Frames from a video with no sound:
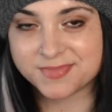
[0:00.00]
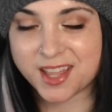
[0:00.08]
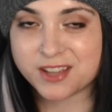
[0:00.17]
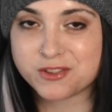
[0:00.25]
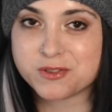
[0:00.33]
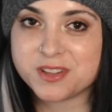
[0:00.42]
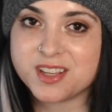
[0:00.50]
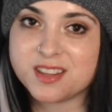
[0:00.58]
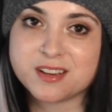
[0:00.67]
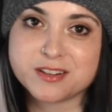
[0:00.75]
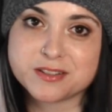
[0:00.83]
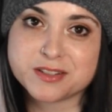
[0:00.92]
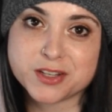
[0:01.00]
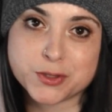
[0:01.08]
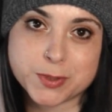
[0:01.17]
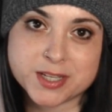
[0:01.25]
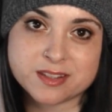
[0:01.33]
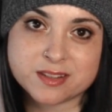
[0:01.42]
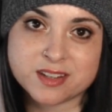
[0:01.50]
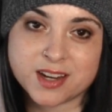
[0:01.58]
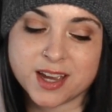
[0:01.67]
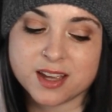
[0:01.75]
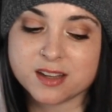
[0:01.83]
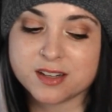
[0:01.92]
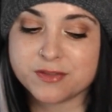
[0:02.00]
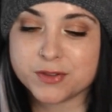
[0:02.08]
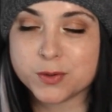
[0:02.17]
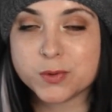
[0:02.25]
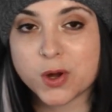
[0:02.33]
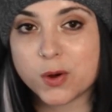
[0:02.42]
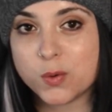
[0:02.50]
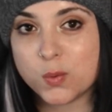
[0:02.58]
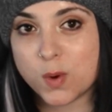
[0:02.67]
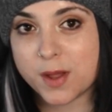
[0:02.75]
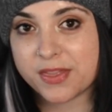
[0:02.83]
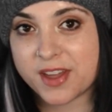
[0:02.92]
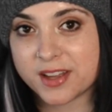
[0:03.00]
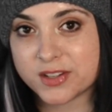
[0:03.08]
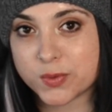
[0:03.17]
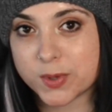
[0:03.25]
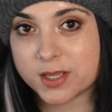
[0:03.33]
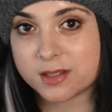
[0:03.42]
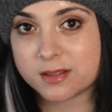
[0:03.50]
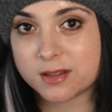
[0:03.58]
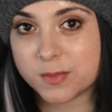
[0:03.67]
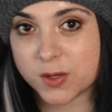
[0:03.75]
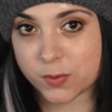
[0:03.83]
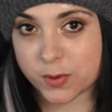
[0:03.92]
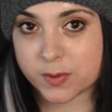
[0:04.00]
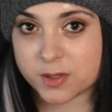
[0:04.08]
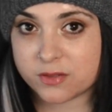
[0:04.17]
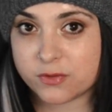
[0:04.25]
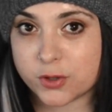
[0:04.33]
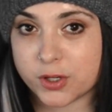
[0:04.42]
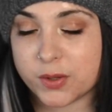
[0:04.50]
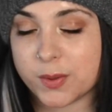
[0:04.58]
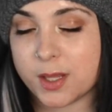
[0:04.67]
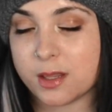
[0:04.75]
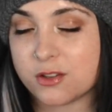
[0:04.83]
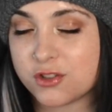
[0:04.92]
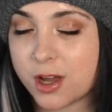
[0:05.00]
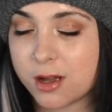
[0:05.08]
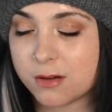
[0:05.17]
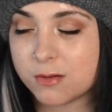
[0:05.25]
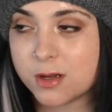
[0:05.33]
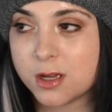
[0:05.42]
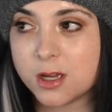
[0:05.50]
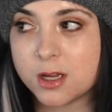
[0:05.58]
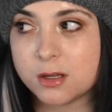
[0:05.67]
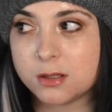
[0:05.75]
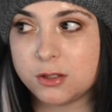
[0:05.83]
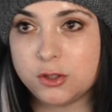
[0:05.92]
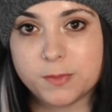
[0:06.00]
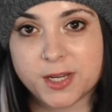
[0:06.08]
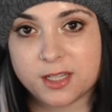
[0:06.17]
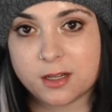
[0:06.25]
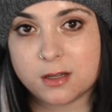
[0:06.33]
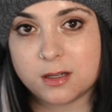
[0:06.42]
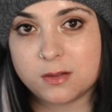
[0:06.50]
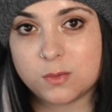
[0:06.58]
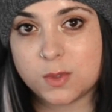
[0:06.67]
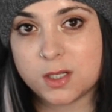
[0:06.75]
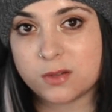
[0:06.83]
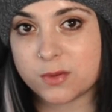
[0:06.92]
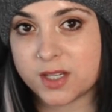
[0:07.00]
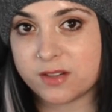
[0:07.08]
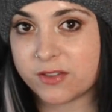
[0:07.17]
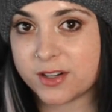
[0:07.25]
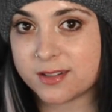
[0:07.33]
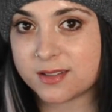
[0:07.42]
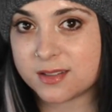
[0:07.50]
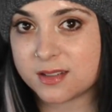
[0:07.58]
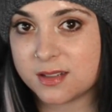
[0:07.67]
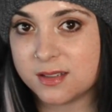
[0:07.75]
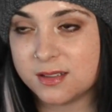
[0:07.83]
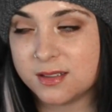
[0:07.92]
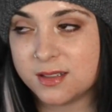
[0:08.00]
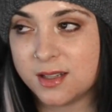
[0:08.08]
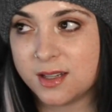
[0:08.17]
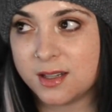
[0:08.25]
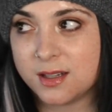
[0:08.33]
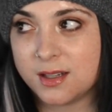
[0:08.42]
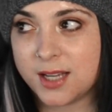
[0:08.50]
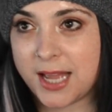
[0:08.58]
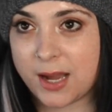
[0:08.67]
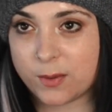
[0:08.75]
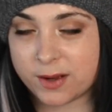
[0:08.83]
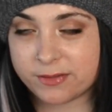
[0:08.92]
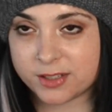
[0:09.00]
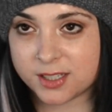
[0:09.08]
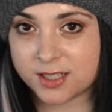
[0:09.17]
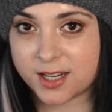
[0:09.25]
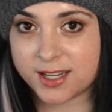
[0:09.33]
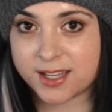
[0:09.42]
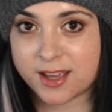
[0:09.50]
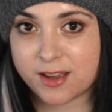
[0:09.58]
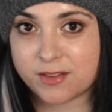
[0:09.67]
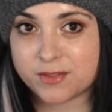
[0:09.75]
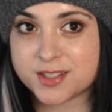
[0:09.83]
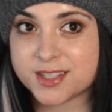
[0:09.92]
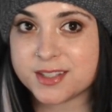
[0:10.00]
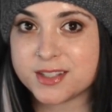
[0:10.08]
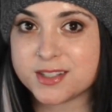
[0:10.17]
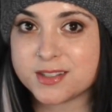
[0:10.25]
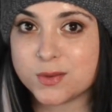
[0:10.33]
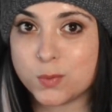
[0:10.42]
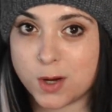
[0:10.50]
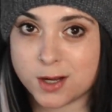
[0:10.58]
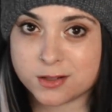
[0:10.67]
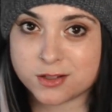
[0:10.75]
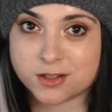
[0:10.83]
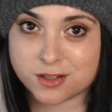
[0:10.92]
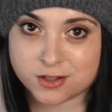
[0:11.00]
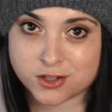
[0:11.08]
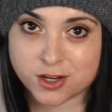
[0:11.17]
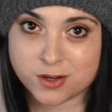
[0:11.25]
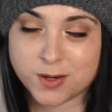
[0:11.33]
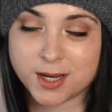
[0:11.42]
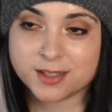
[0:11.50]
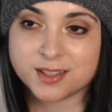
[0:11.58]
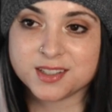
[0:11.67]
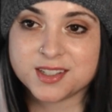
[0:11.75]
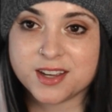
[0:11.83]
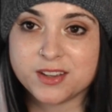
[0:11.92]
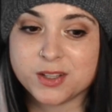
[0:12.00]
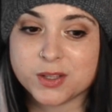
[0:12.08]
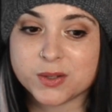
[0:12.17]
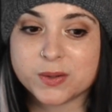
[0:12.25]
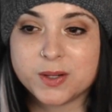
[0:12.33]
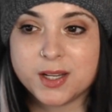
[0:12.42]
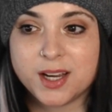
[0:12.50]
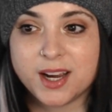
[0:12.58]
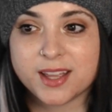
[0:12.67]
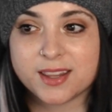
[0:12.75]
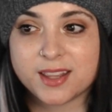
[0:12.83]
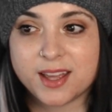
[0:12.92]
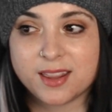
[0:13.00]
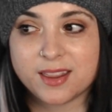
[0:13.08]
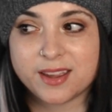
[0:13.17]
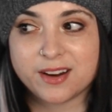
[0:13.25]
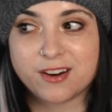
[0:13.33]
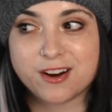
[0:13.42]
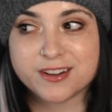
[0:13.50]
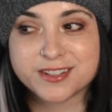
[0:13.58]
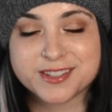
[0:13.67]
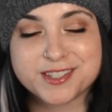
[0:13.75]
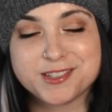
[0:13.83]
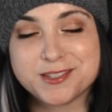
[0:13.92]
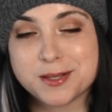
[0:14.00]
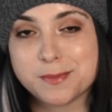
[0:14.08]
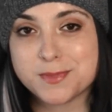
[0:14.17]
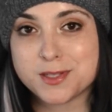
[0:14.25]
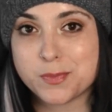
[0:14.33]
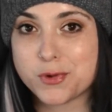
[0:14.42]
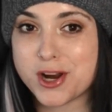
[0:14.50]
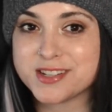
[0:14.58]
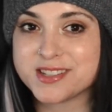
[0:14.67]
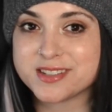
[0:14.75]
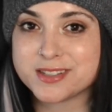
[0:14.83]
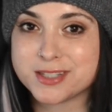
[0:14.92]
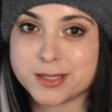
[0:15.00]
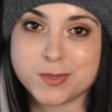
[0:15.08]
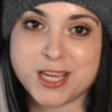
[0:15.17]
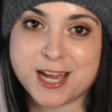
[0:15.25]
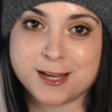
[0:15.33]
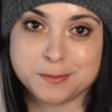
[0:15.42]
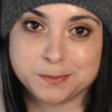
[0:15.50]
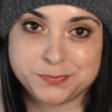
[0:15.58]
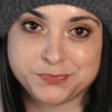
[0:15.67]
naturally there's a twist. And if you don't want that twist to be ruined for you in the show, you might not want to read first. However, I have since watched the show and can tell you that there are still some surprises to be had.